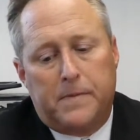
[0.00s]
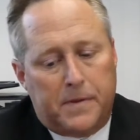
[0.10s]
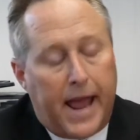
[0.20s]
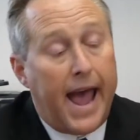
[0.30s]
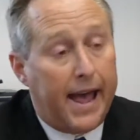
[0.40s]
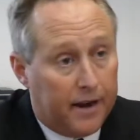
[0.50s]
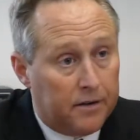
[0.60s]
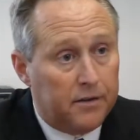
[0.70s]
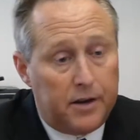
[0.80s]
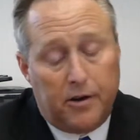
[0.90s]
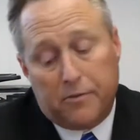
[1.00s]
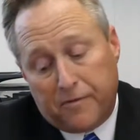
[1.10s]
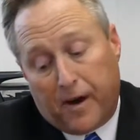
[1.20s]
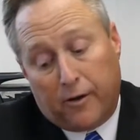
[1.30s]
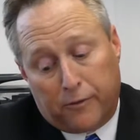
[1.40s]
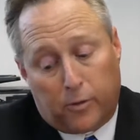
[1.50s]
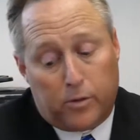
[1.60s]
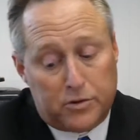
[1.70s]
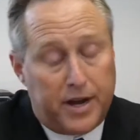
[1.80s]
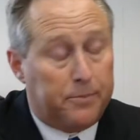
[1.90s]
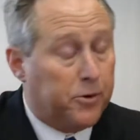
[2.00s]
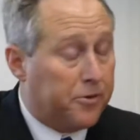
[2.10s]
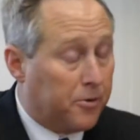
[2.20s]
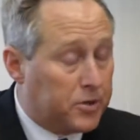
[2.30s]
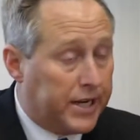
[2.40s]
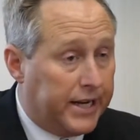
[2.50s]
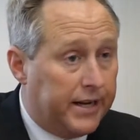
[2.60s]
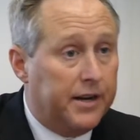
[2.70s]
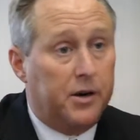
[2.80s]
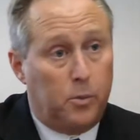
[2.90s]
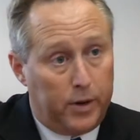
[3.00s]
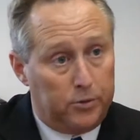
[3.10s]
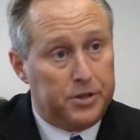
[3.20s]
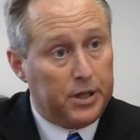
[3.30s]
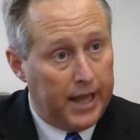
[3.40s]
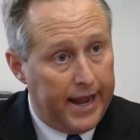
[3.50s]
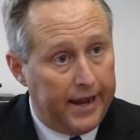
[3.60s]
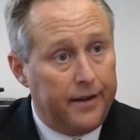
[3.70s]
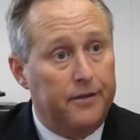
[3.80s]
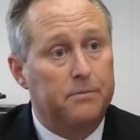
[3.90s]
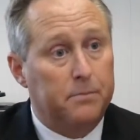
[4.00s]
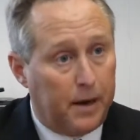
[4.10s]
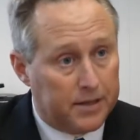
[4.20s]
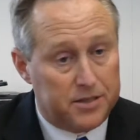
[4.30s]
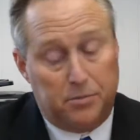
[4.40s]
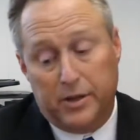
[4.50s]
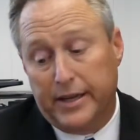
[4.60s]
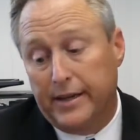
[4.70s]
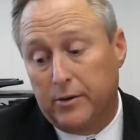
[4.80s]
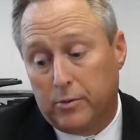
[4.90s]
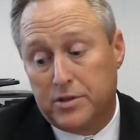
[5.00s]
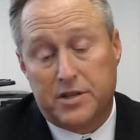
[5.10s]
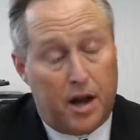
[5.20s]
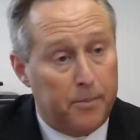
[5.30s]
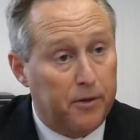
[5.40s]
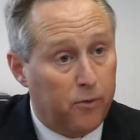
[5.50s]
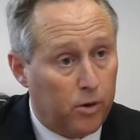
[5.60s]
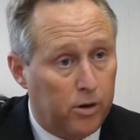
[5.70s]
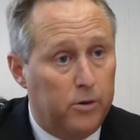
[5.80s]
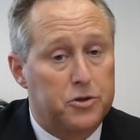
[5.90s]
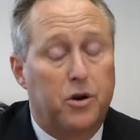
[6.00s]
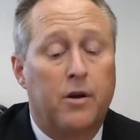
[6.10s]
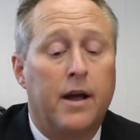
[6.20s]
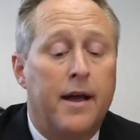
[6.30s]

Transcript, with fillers: can, you know, file for Chapter thirteen and it will delay possibly or stop the foreclosure,